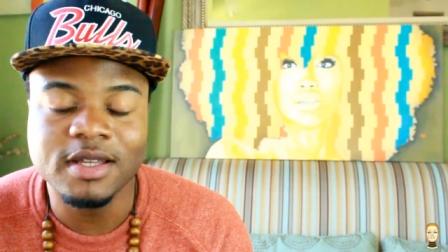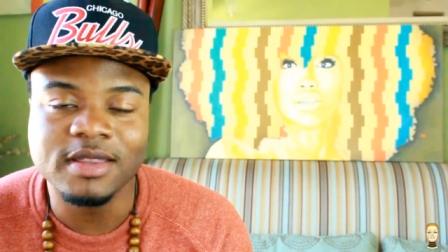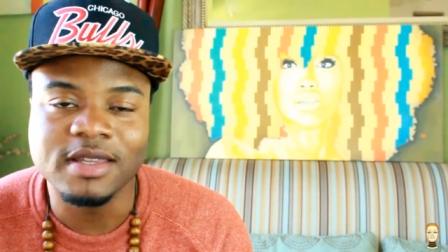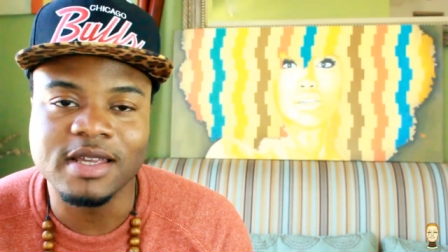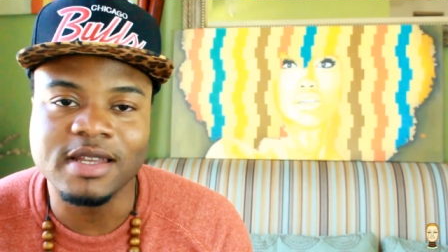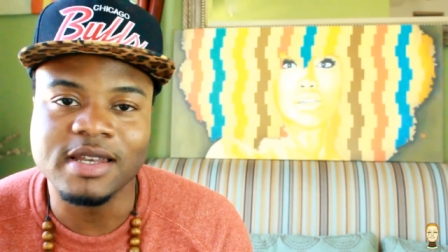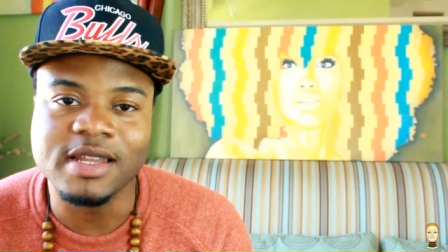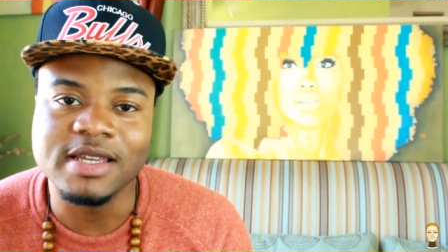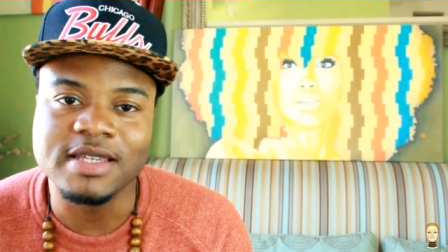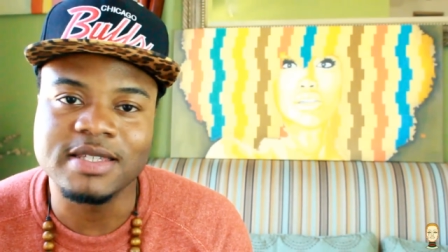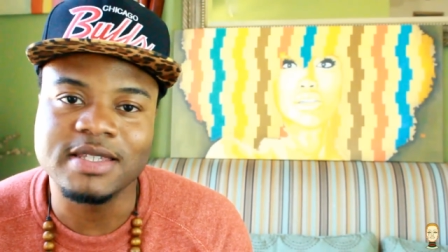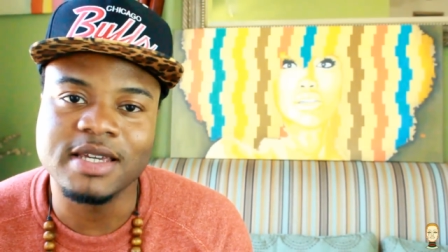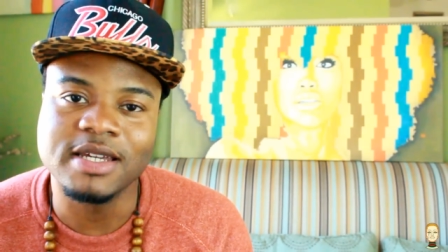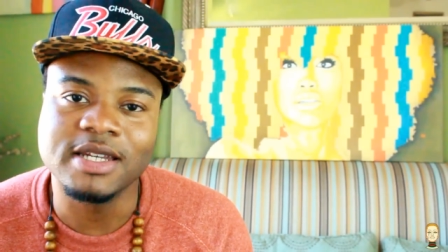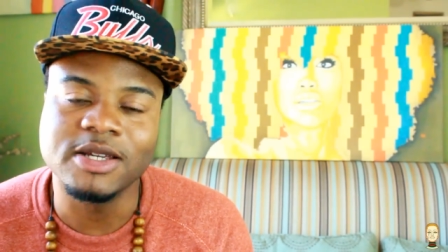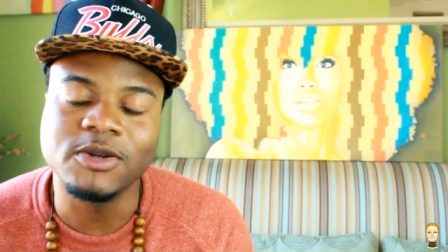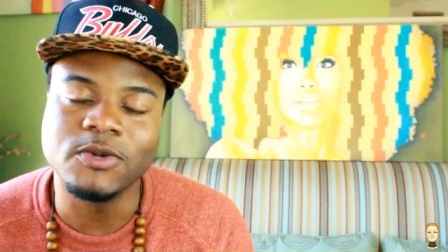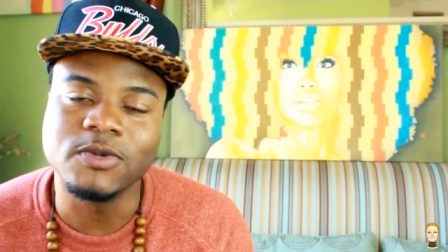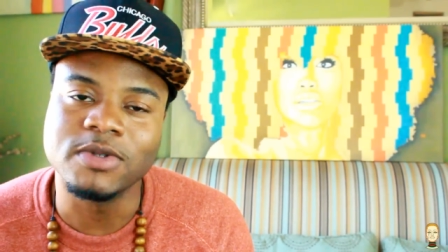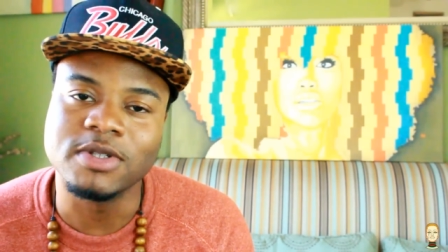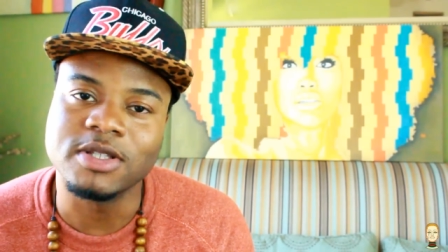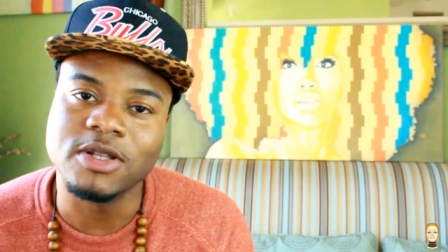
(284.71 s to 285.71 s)
then they said
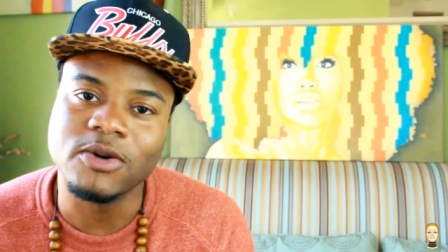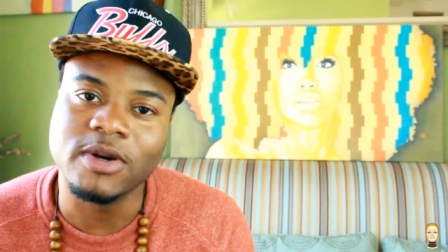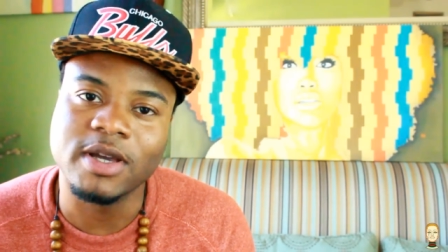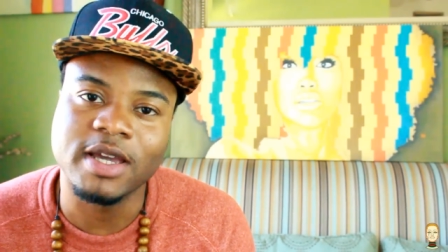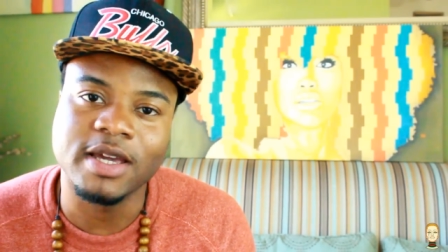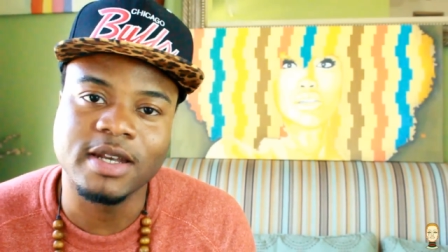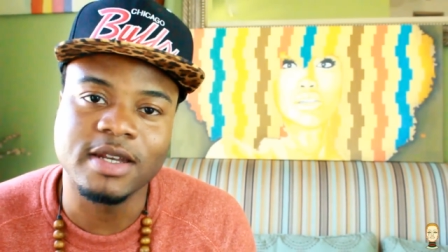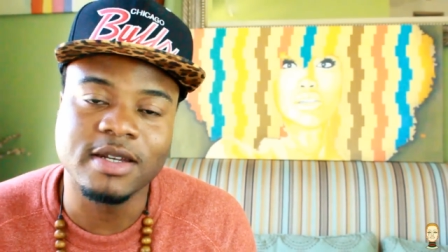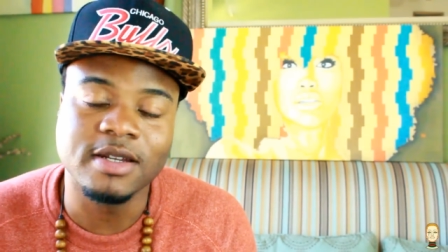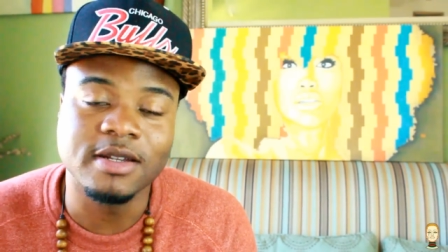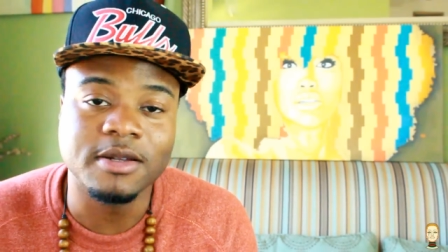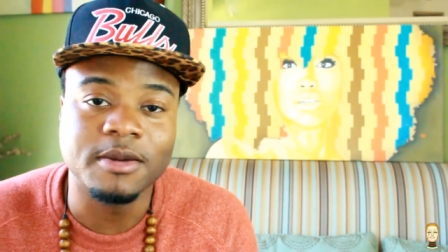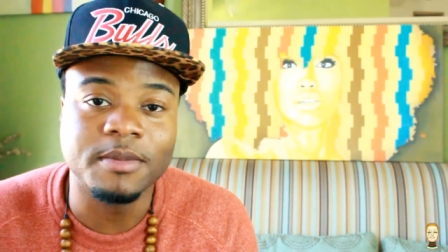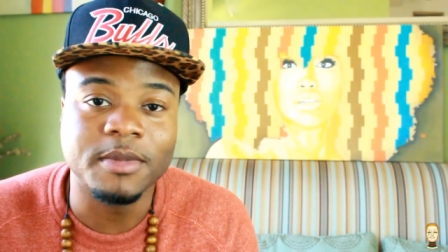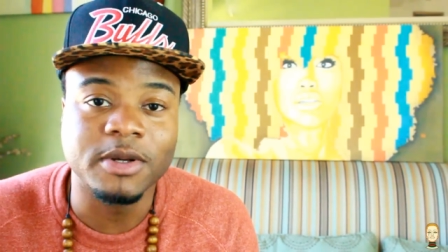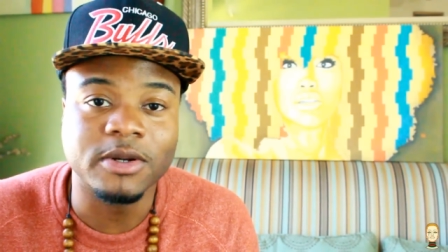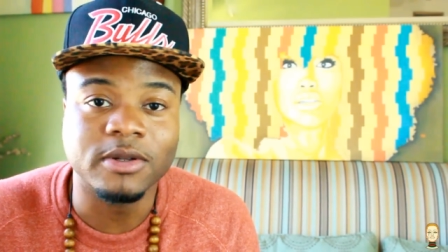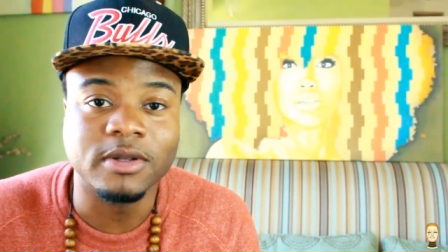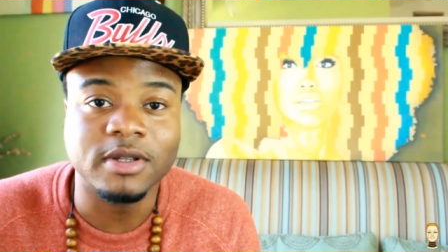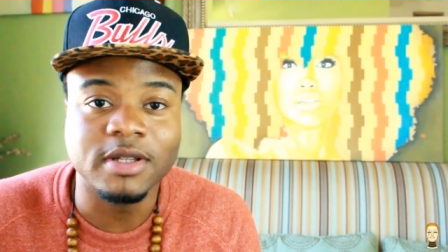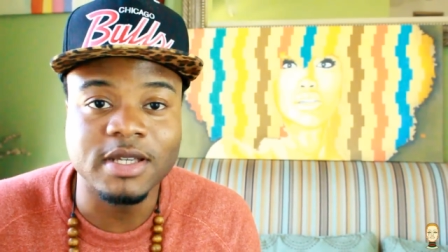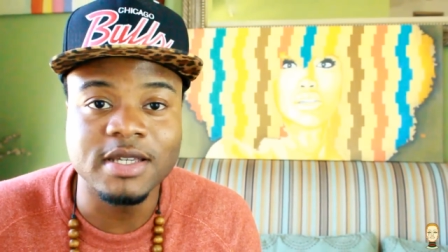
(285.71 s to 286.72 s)
he was located in the
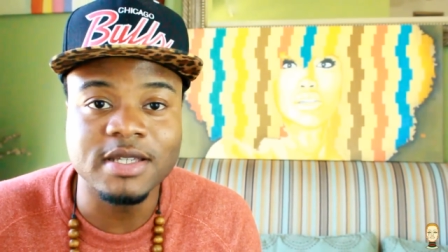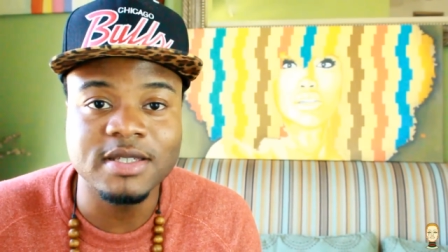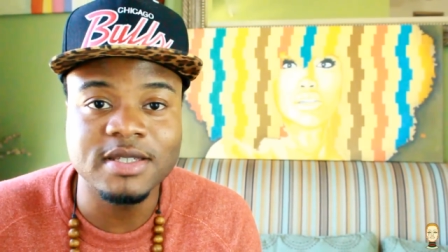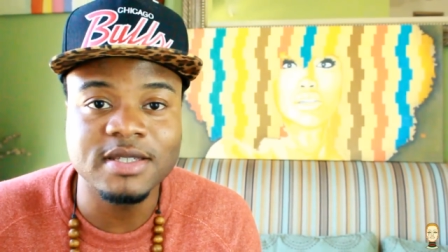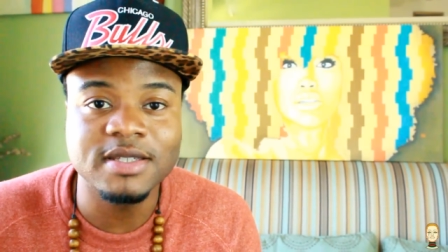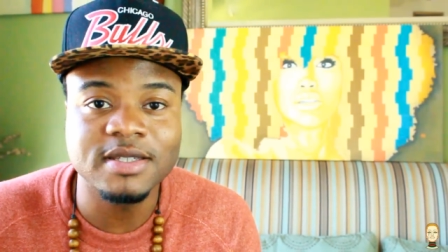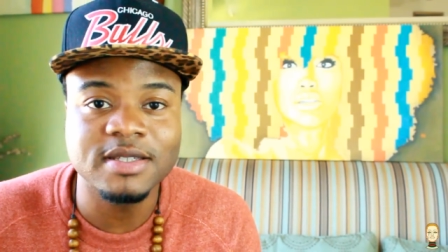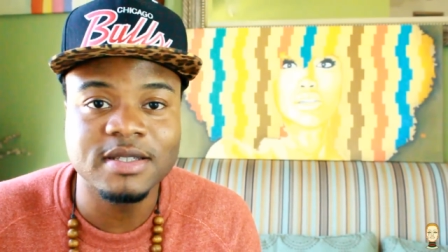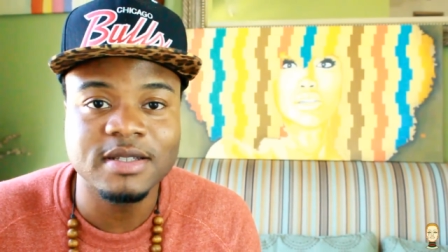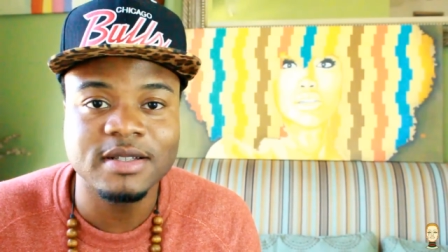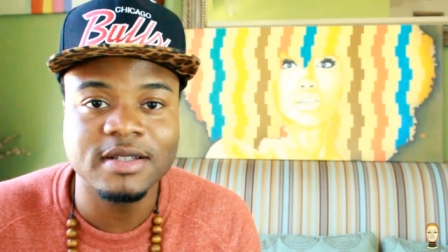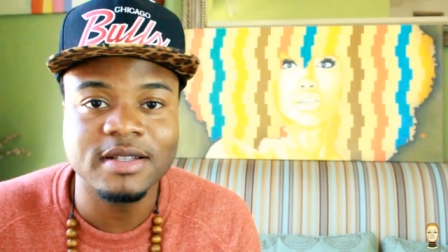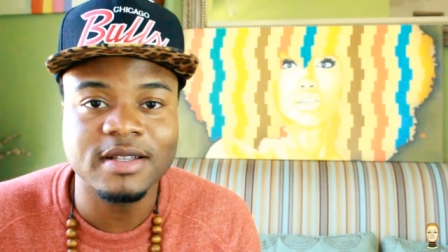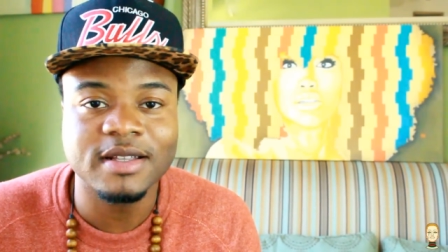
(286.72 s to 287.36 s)
Middle East,